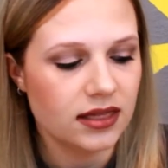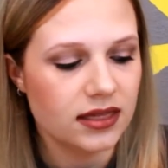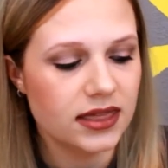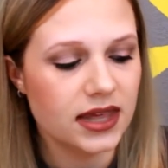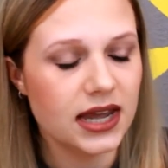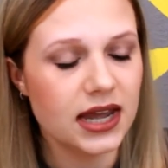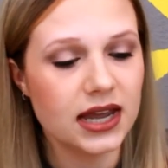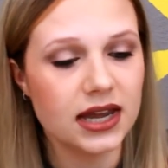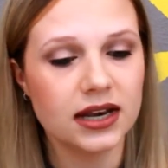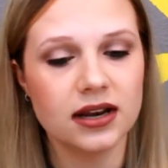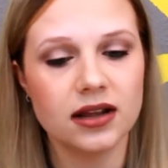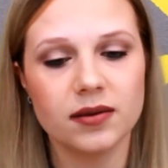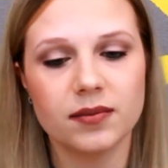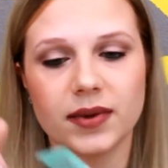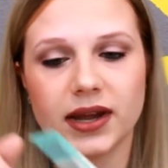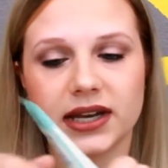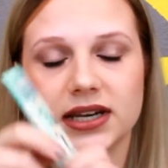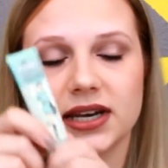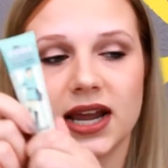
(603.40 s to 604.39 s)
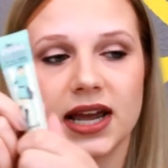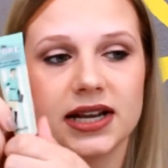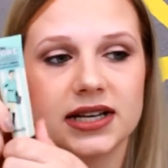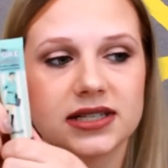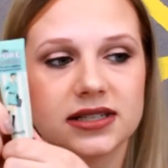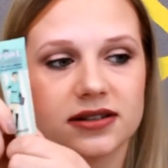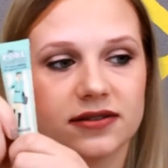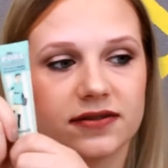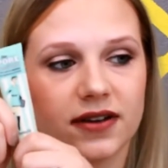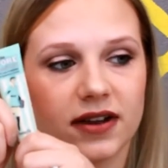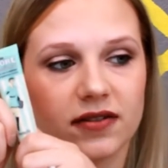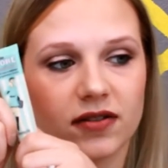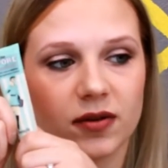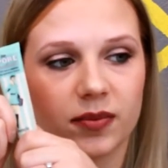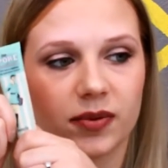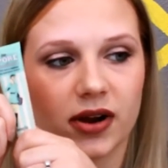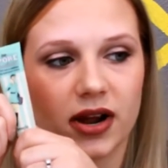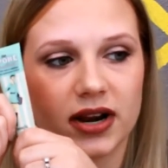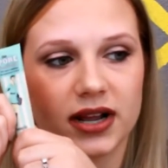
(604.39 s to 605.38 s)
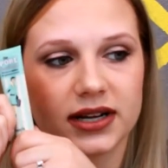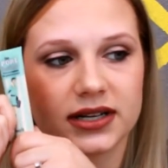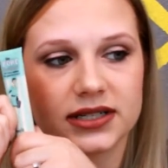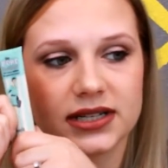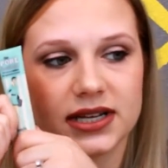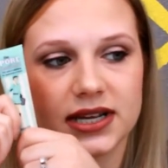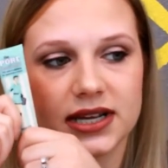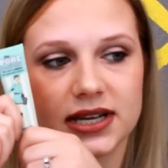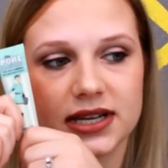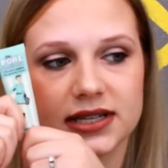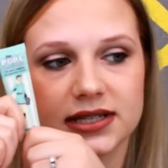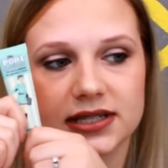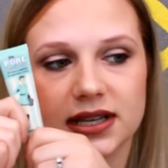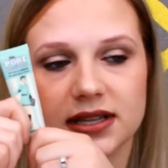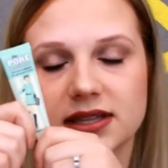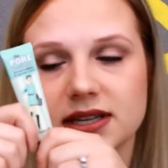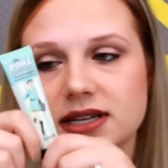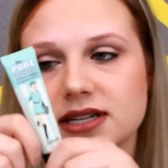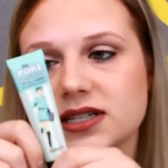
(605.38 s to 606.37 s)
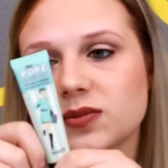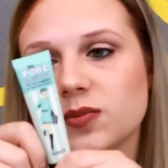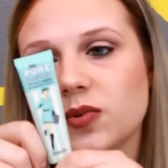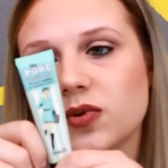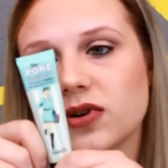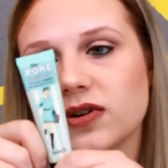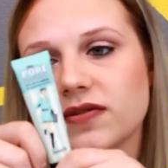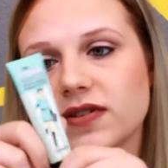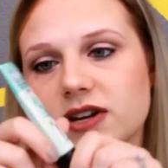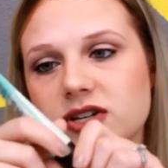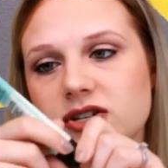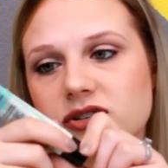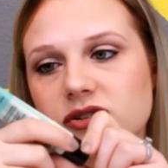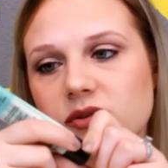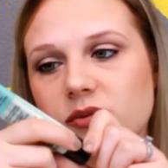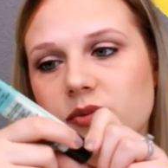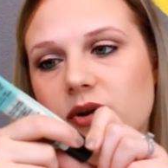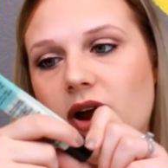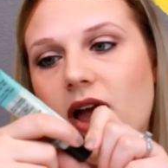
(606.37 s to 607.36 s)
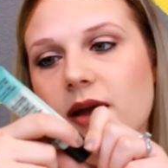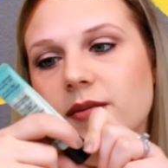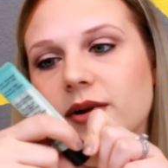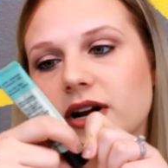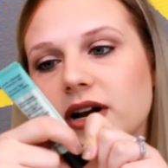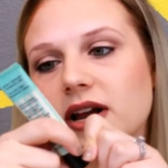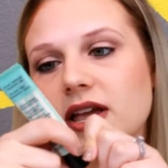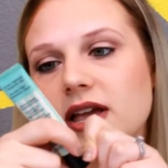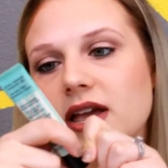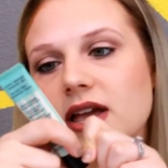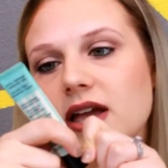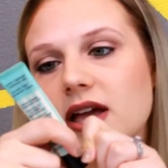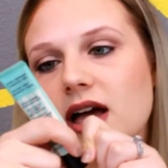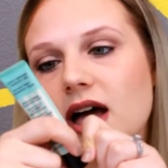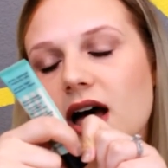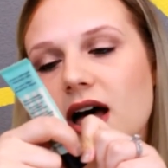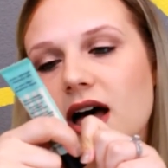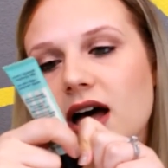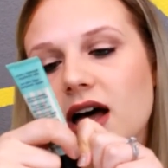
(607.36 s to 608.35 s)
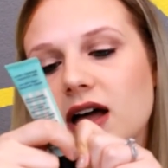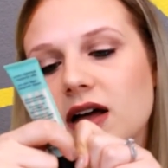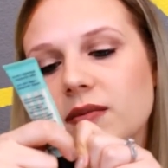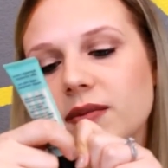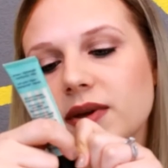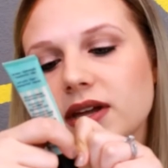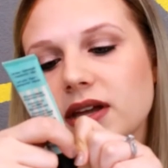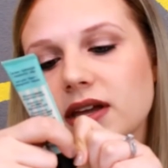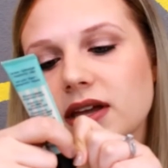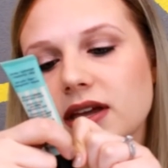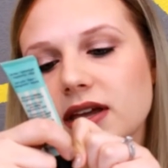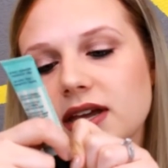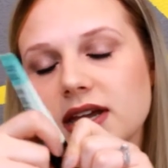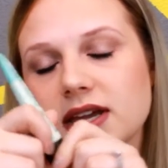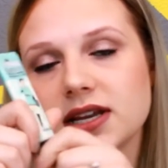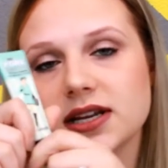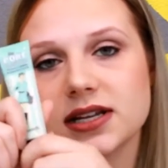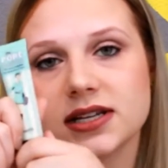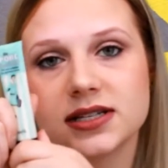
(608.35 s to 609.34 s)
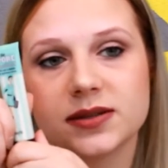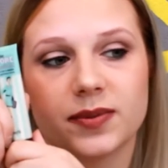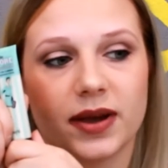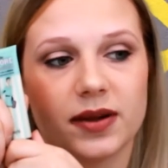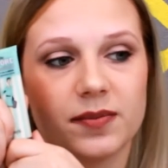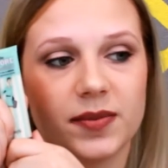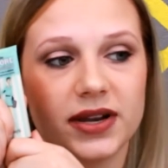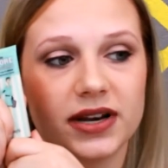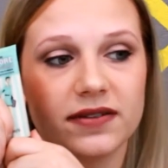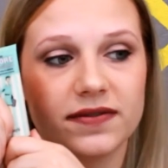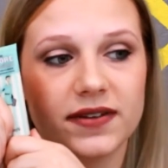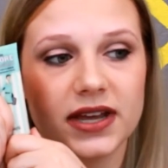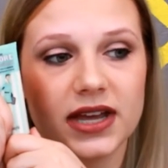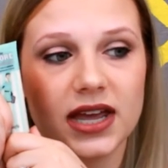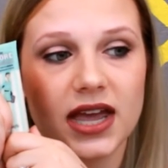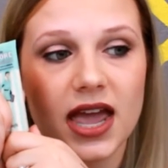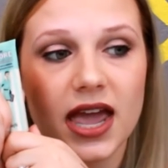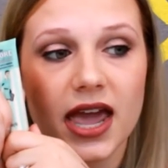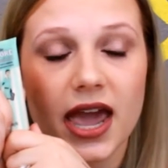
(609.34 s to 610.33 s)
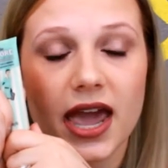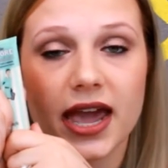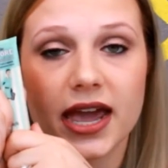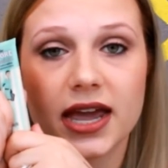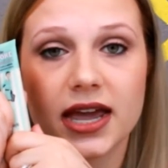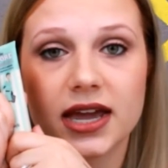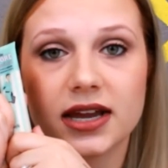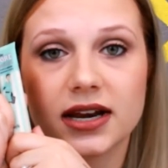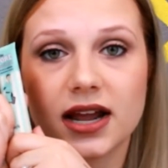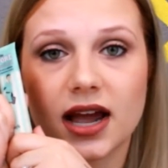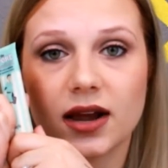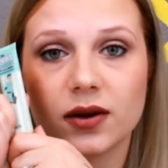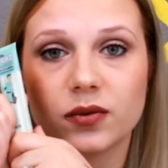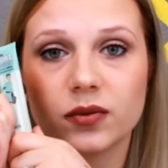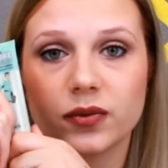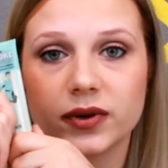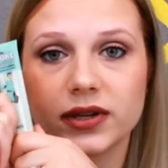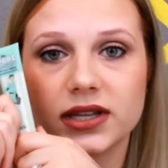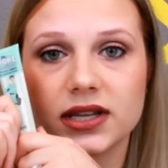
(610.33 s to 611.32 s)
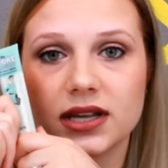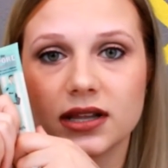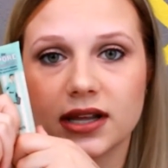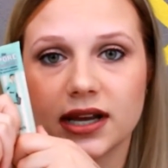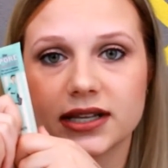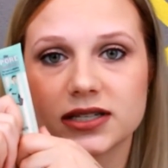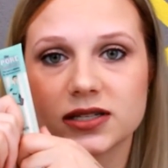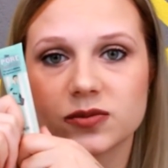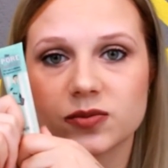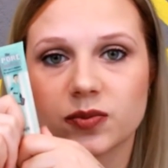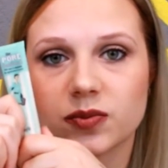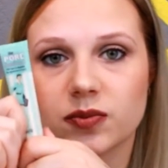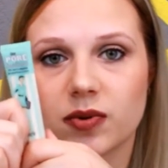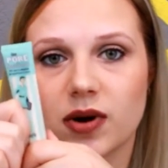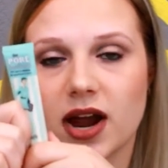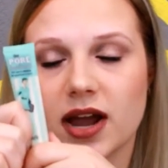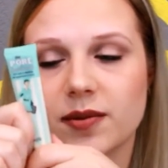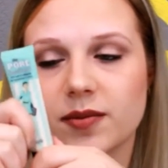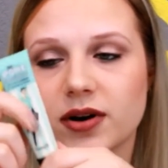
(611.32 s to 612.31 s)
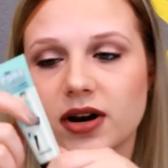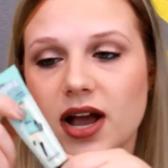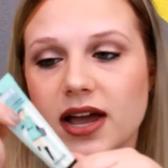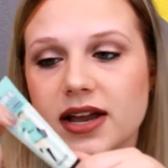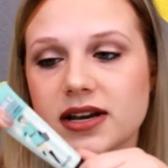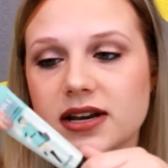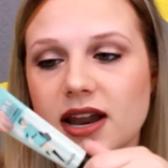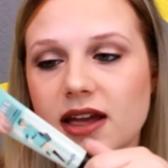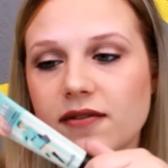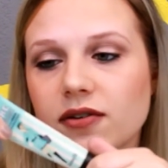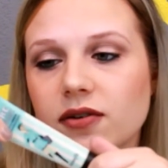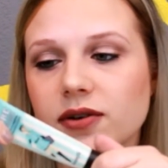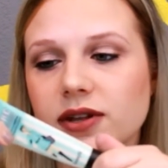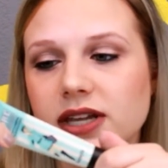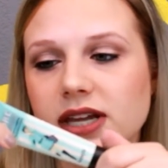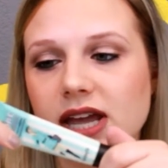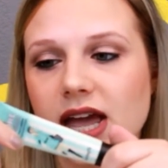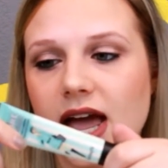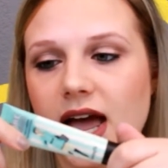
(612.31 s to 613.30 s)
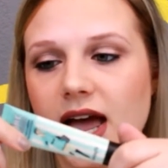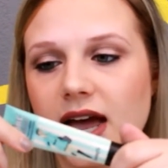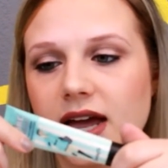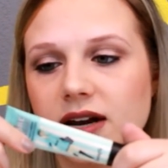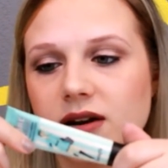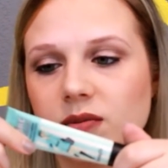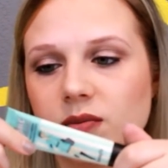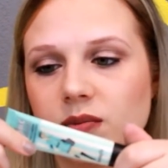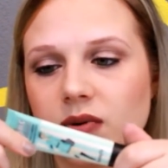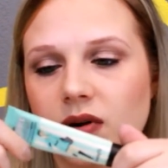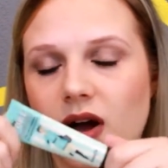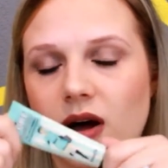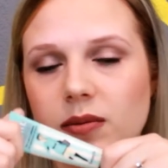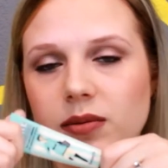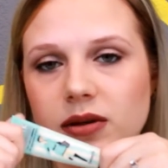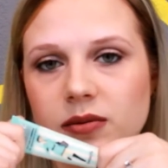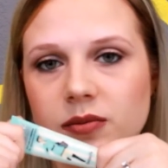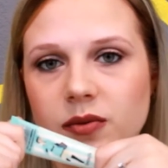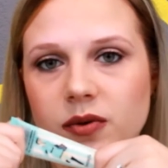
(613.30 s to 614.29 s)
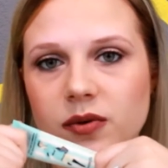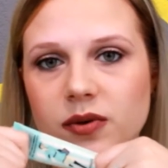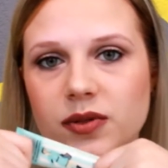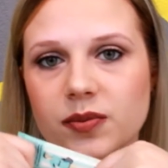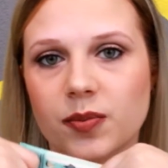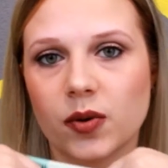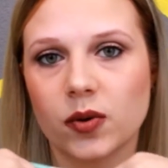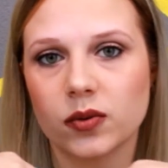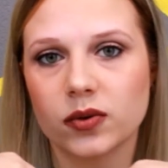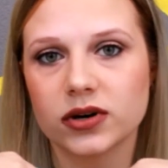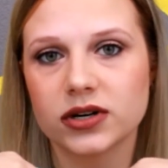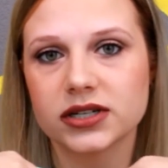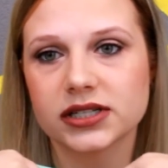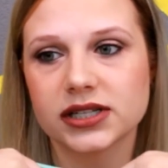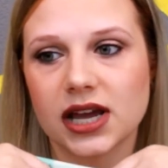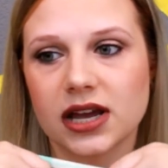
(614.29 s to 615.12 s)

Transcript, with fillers: Then my next favorite product is this Porefessional Primer. Um, it is by Benefit, and I really like this primer. I never really had a problem with pores.